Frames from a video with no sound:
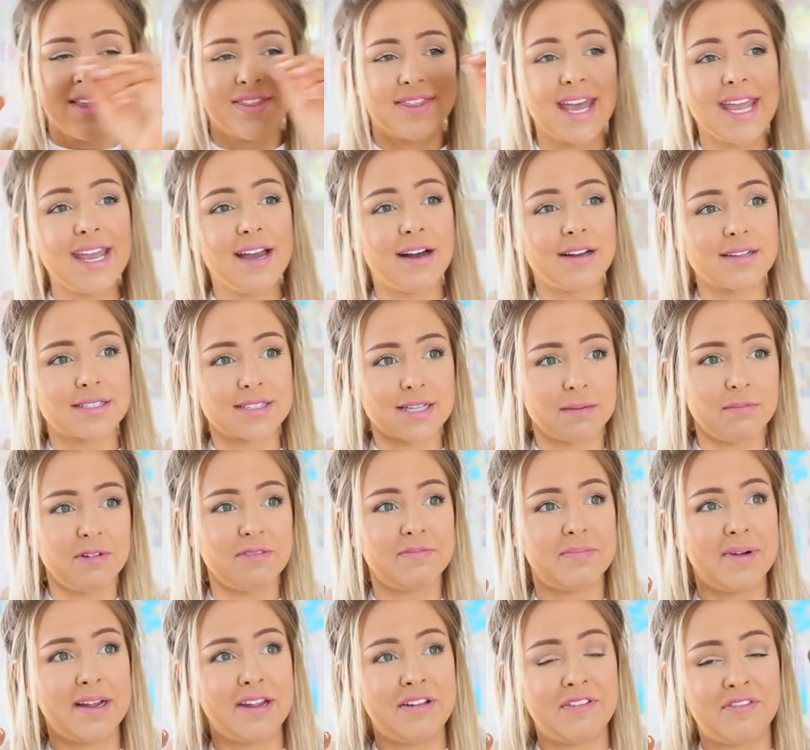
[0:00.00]
They are some of
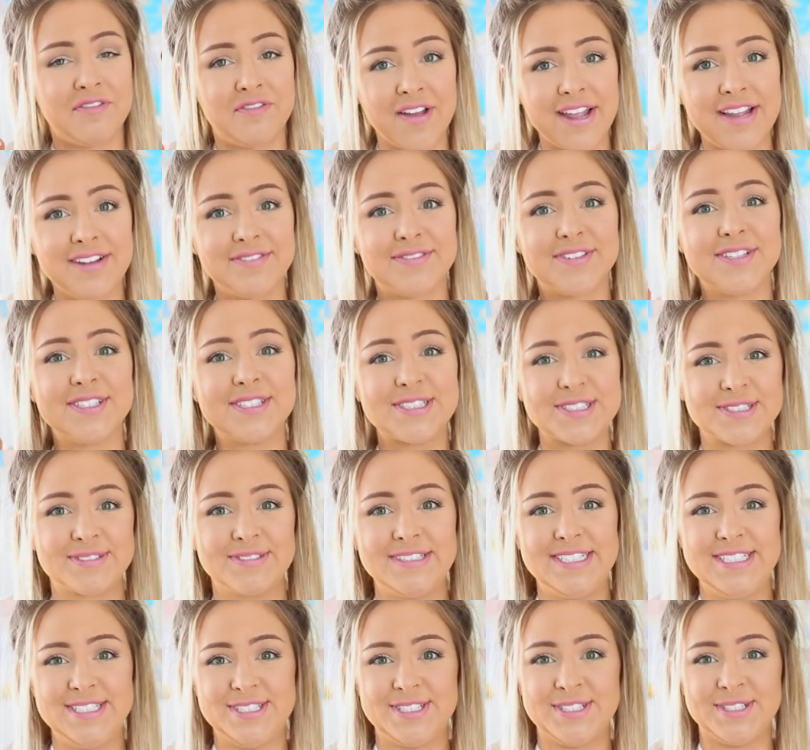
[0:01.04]
my favorite
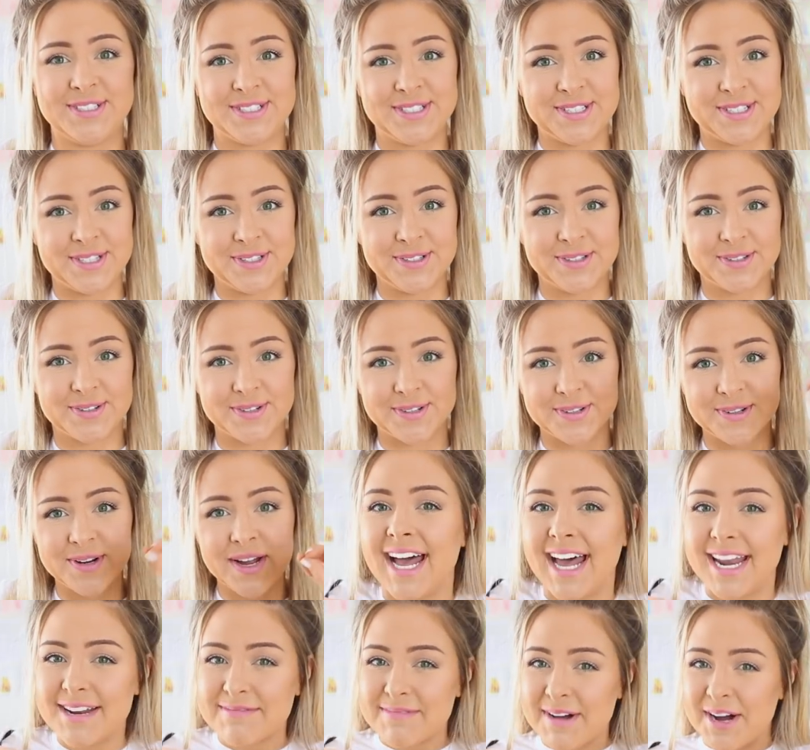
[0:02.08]
screenshots to go through,
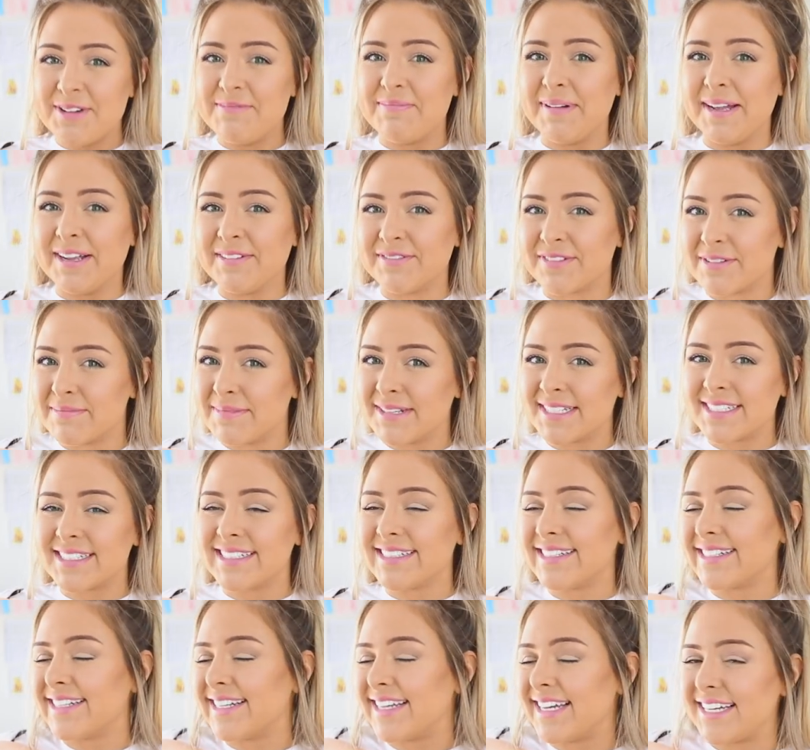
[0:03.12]
and I'm hoping from this
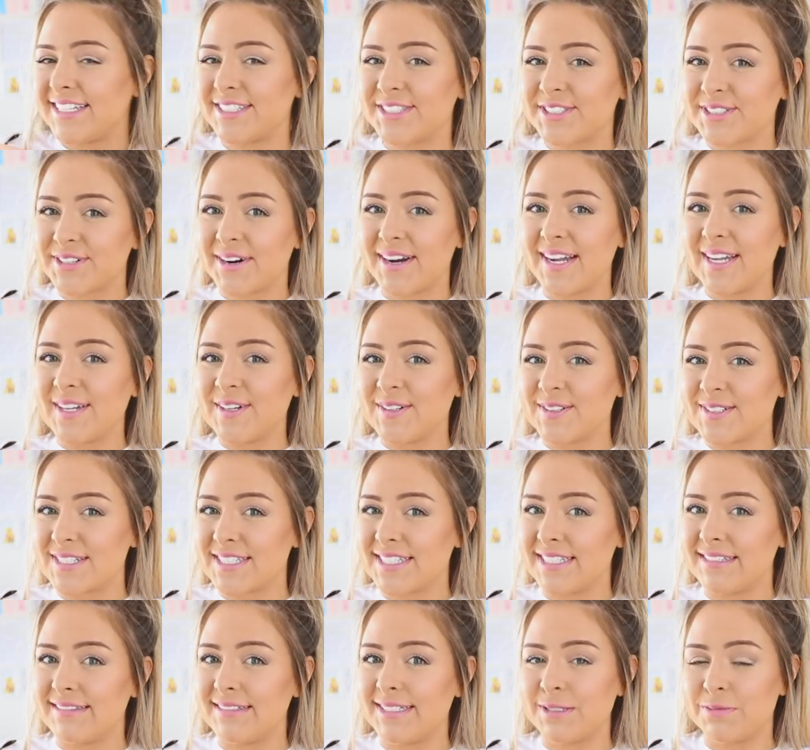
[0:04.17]
little trying on
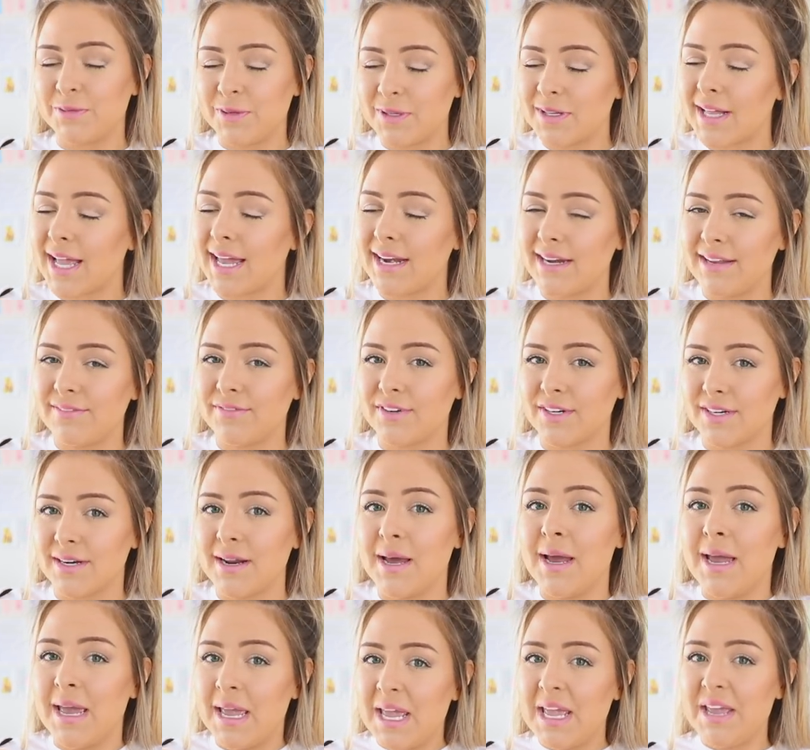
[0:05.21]
series, we'll get
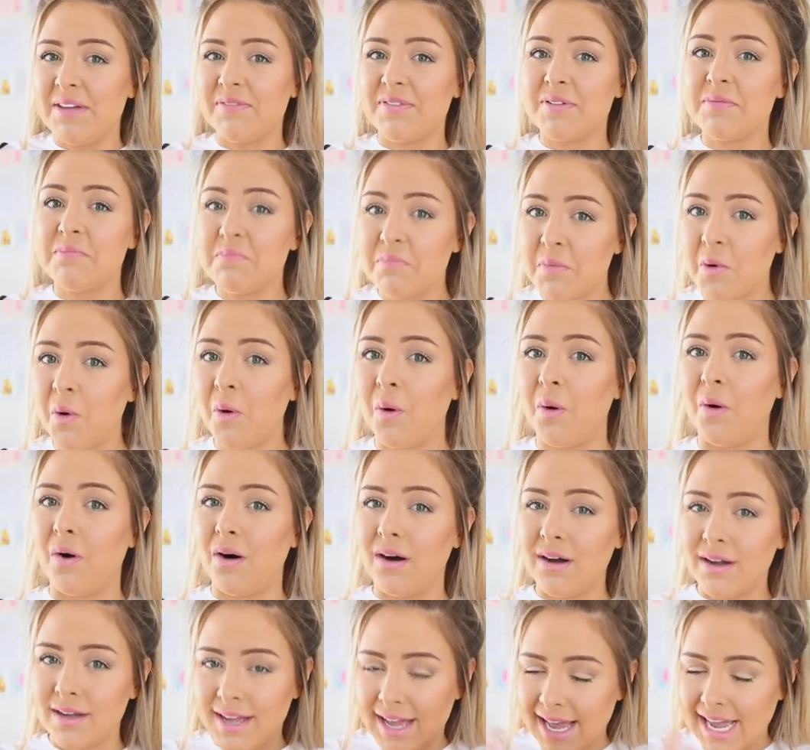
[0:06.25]
even
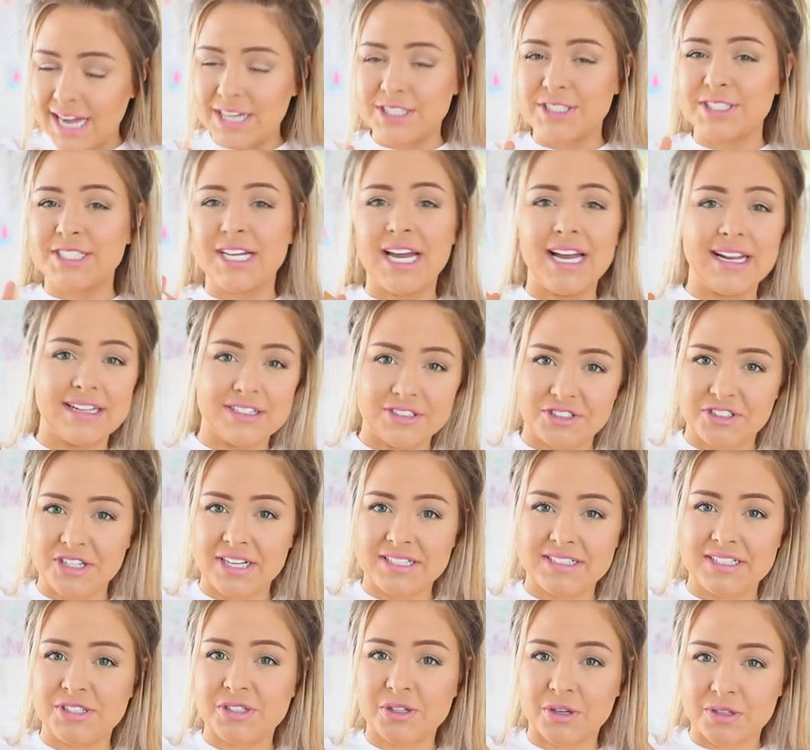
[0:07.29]
more hashtag
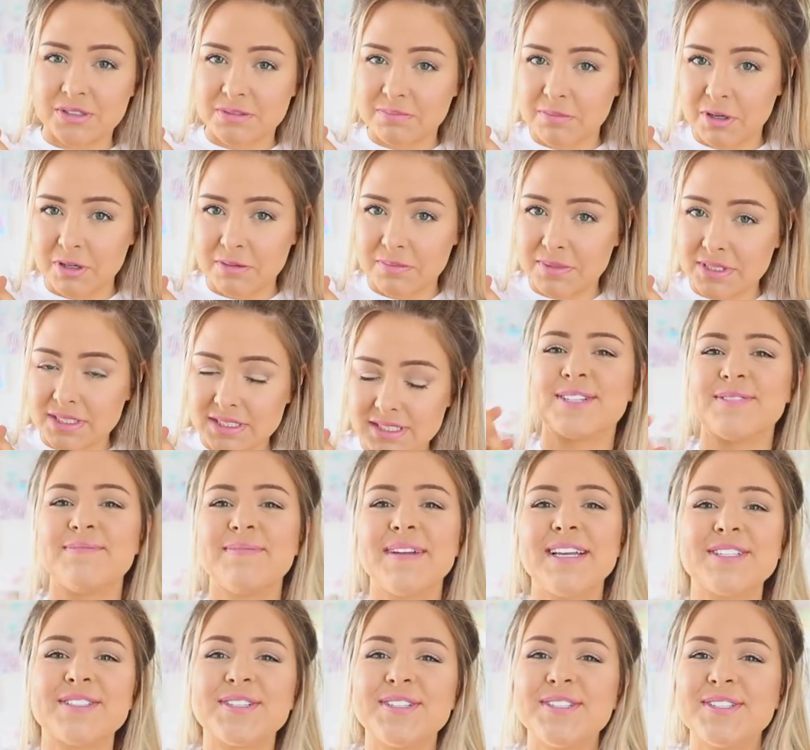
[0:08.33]
JazzyShots moments. So
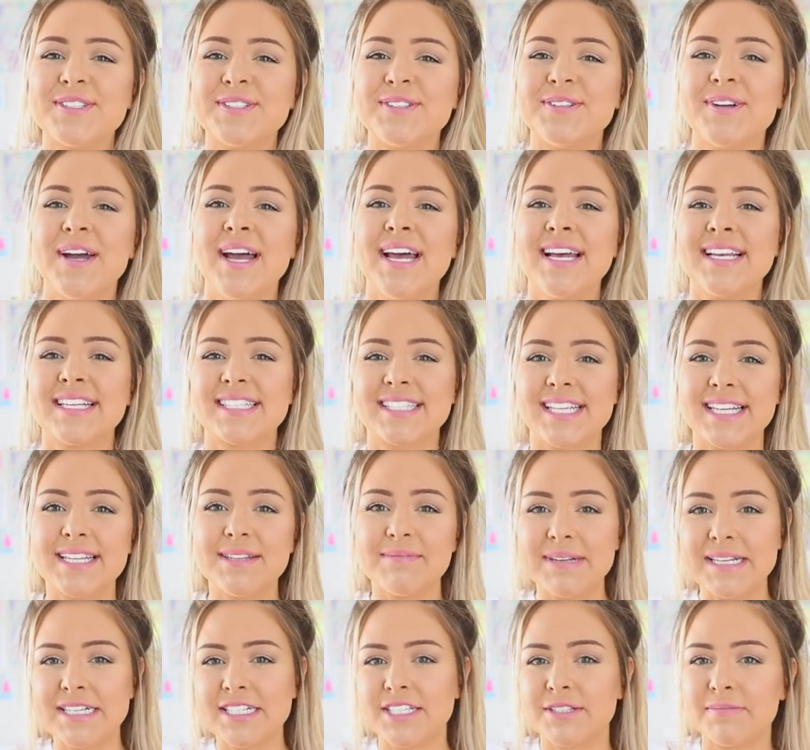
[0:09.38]
make sure you do send
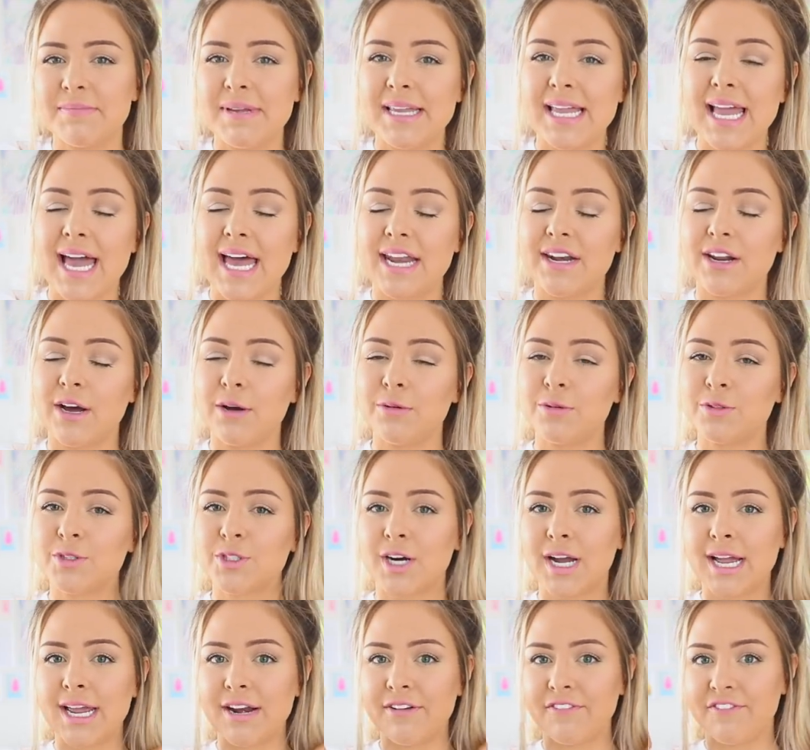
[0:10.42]
them in to me, and I will
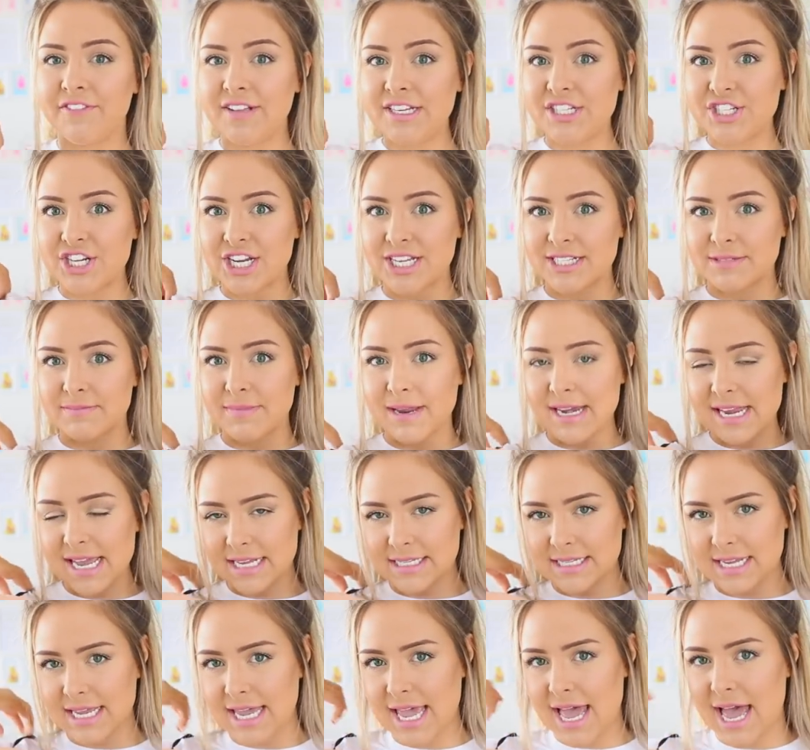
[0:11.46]
try and feature as many
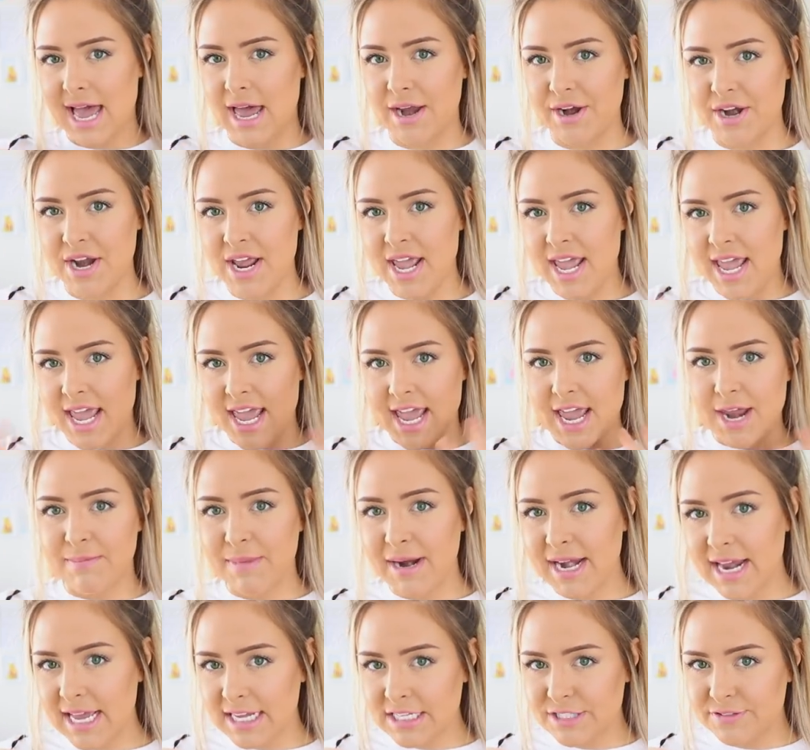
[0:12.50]
as I can in my
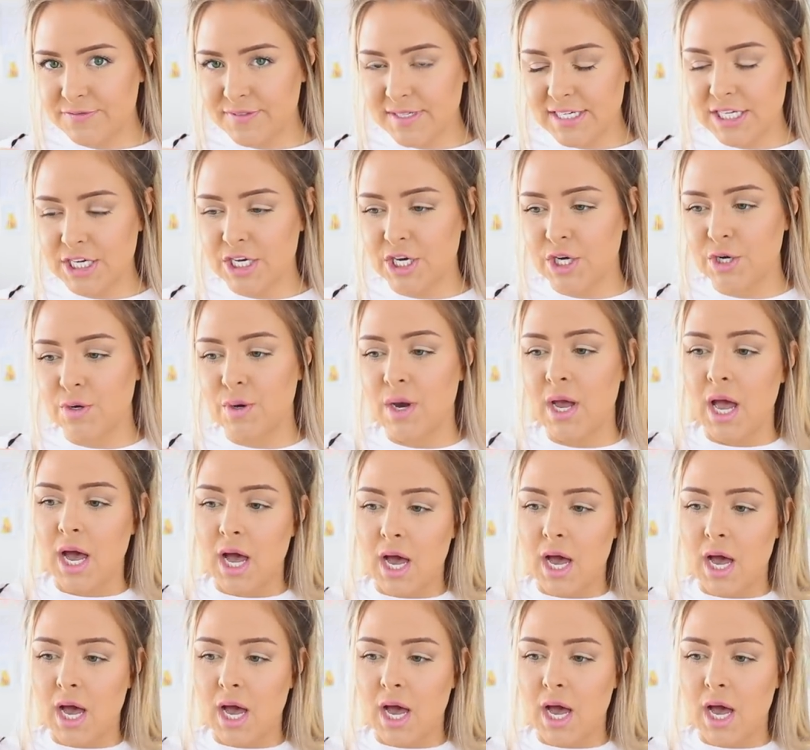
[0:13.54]
next video.